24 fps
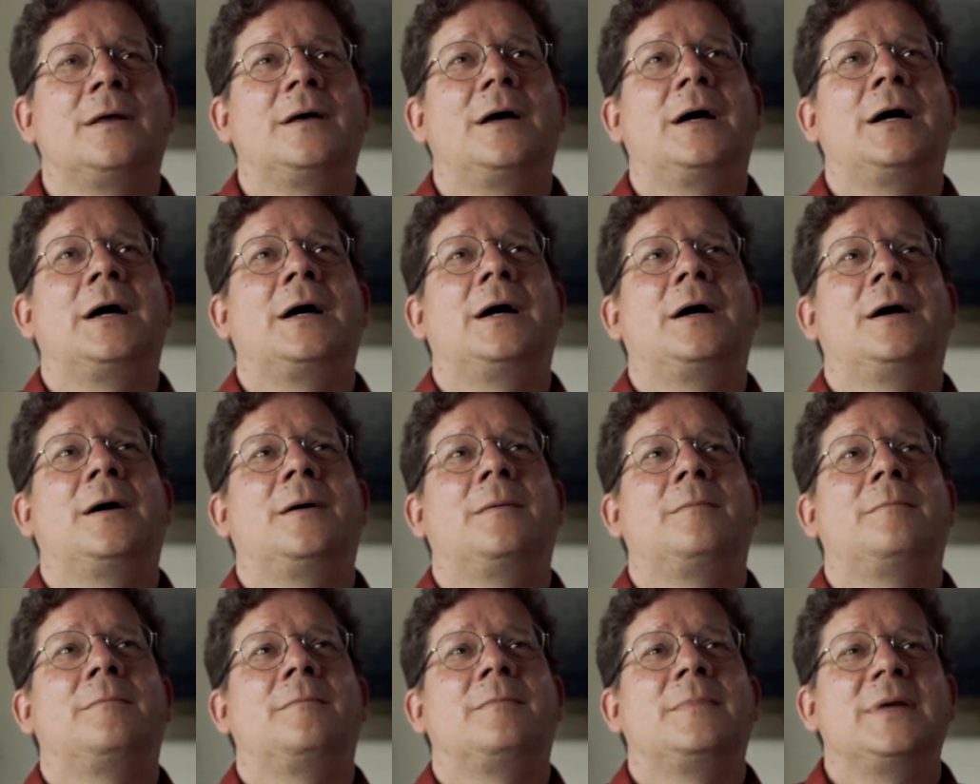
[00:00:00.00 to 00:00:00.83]

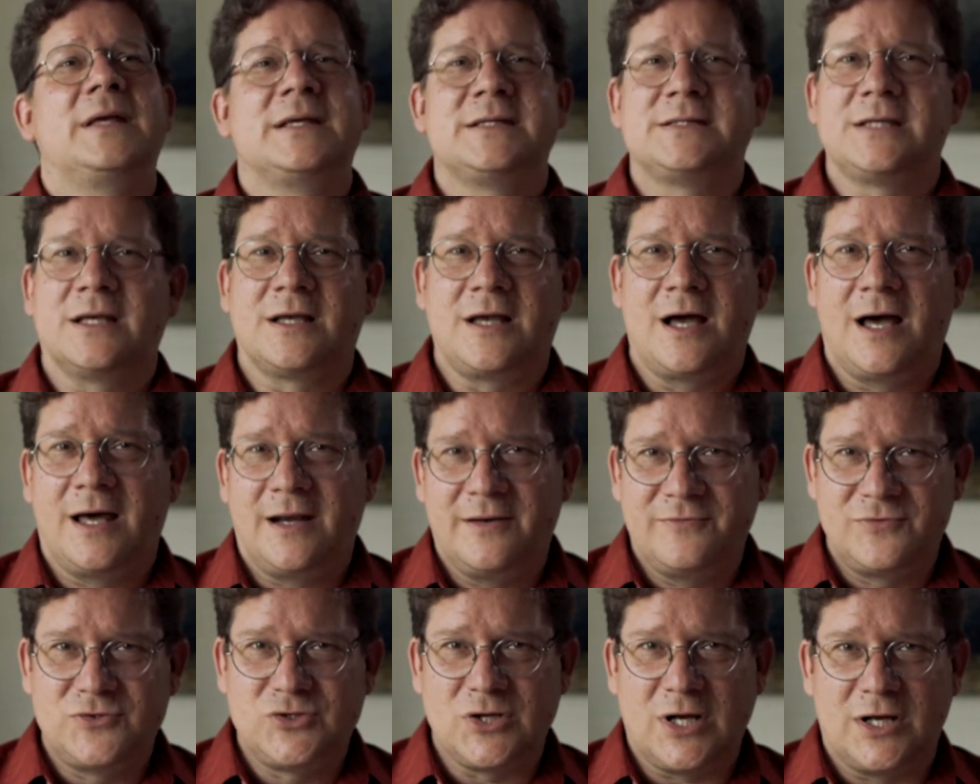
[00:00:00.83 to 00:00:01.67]
is a God
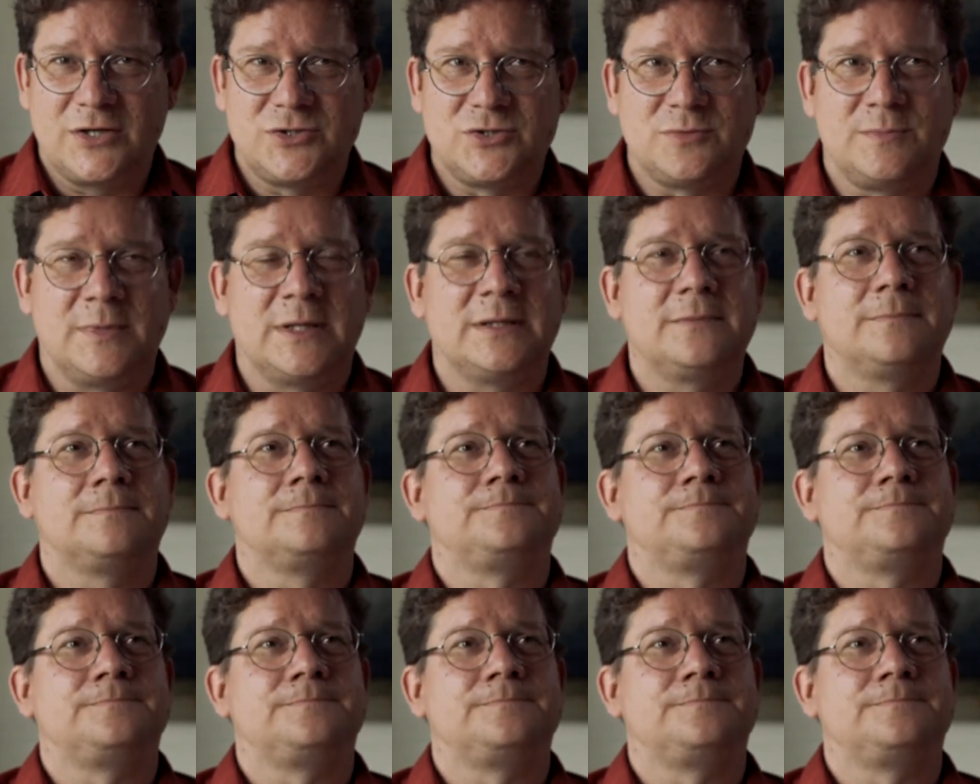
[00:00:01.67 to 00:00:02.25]
of judgment,